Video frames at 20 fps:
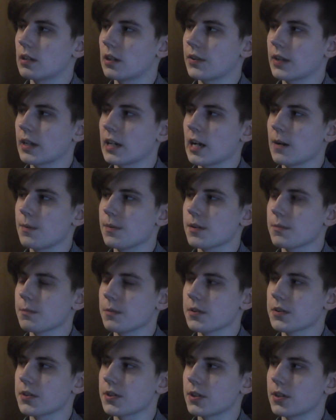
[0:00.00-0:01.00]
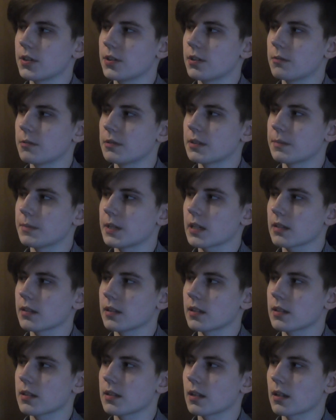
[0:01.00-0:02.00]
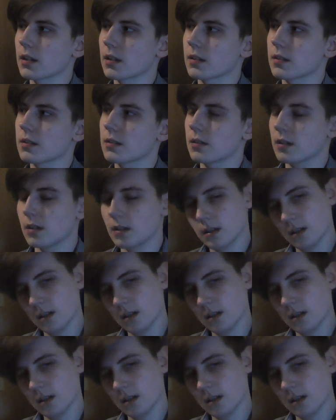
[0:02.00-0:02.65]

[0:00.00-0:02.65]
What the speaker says: I think it happens once a year when they make these things.